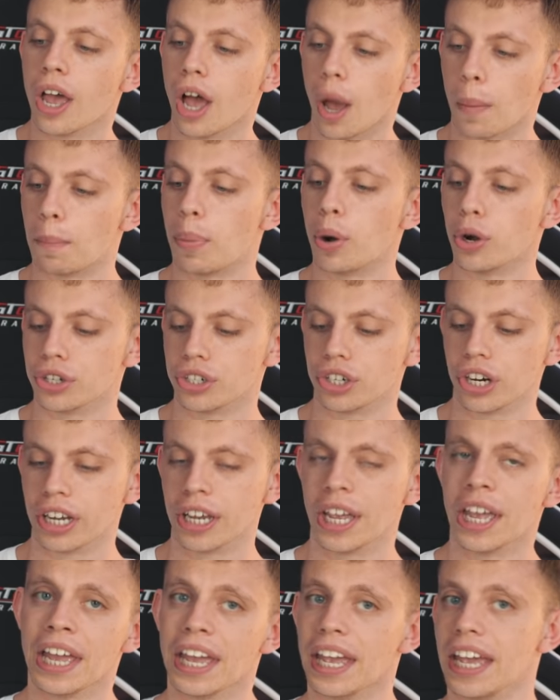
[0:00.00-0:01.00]
are
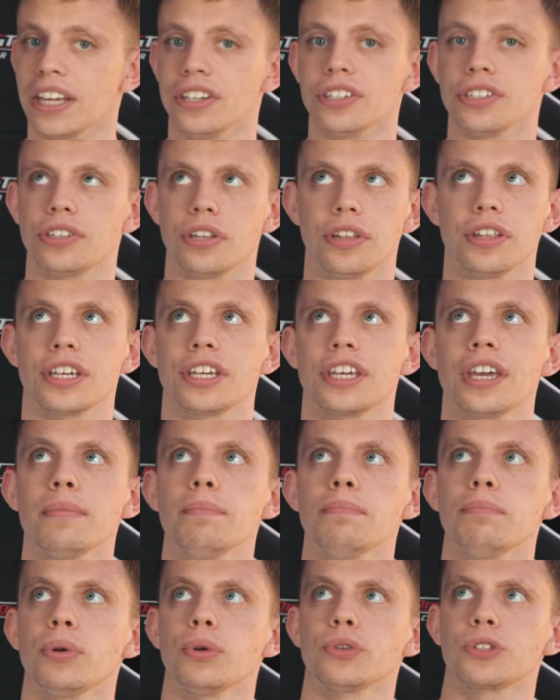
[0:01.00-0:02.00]
pushing into the
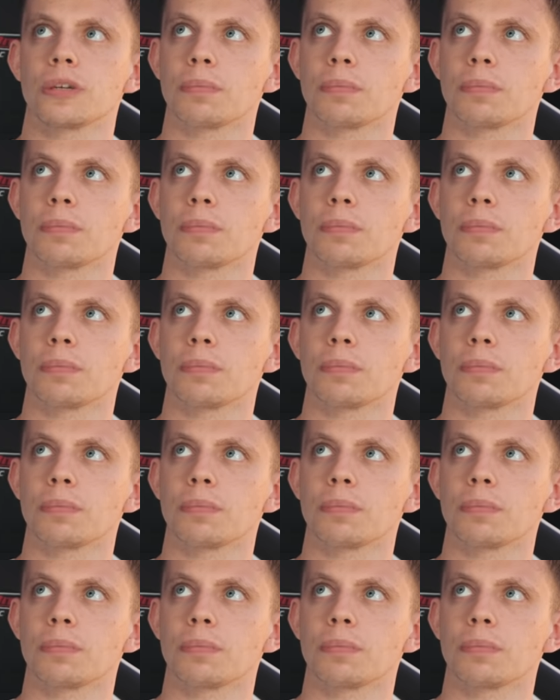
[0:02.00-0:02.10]
gimbal.